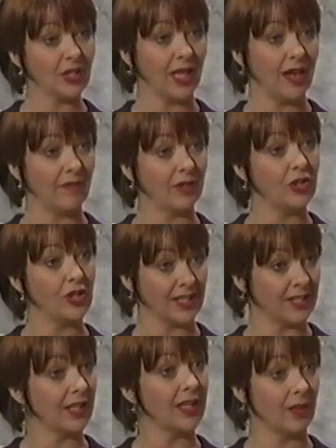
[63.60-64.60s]
level
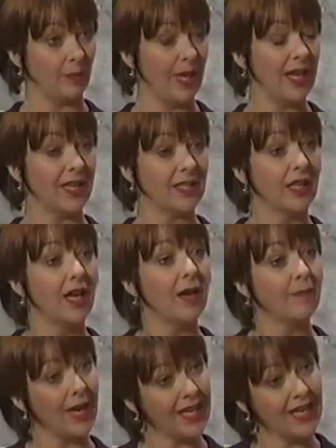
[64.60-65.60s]
just a little bit,
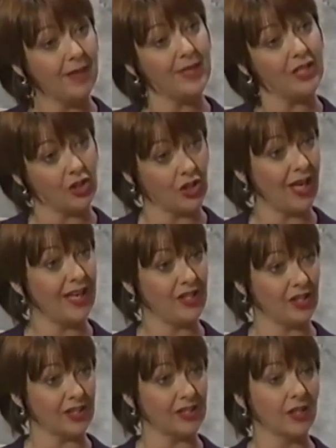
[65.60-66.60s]
my image
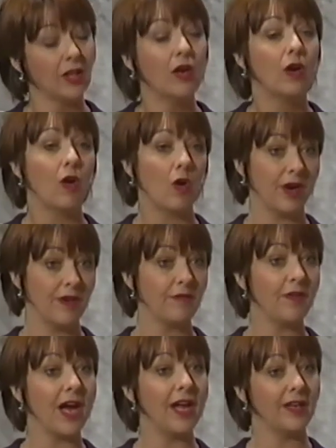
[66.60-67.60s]
changes. Or
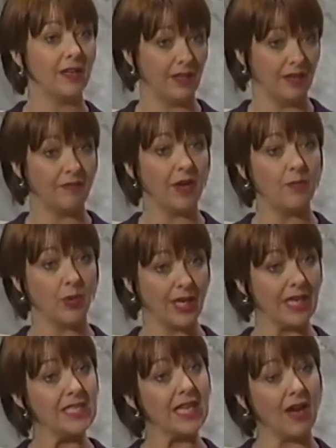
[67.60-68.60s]
if I bring
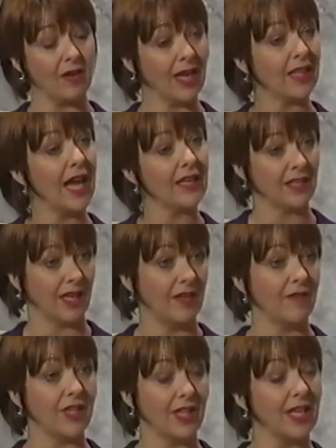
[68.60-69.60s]
it down like that kind
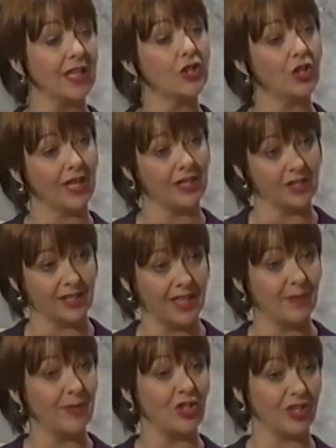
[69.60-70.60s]
of a thing, it changes the
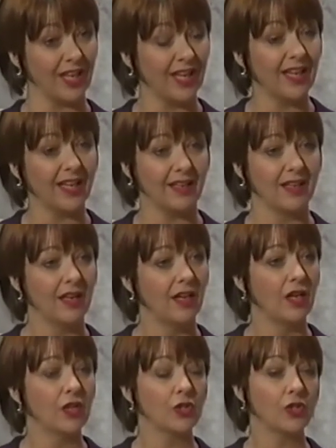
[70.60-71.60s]
image again.
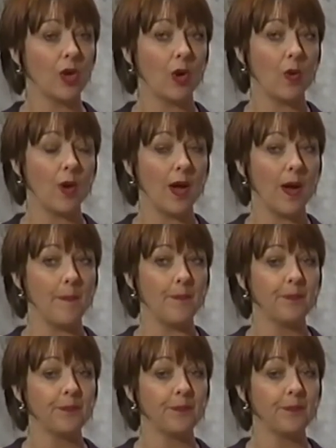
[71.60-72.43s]
Mm-hmm. So.